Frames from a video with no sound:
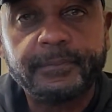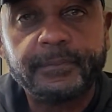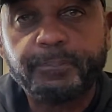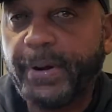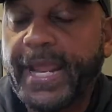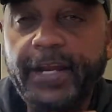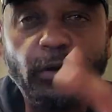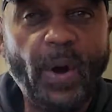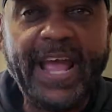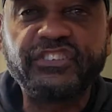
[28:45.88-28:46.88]
Praying to
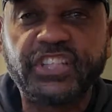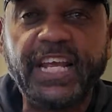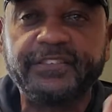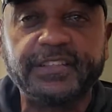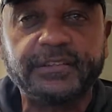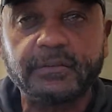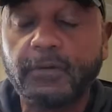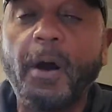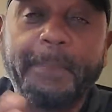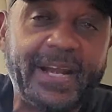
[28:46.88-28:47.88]
white Jesus.
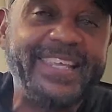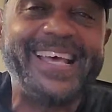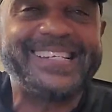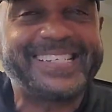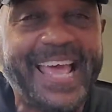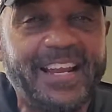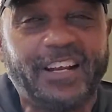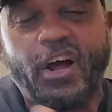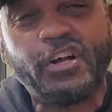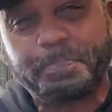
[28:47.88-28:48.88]
Or better yet, Santa
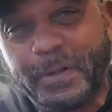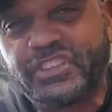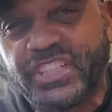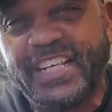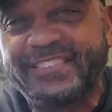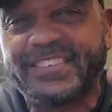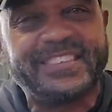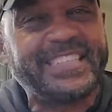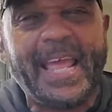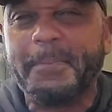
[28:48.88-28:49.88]
Claus, but Jesus.
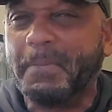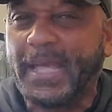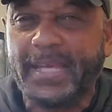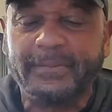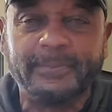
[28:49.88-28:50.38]
Same man.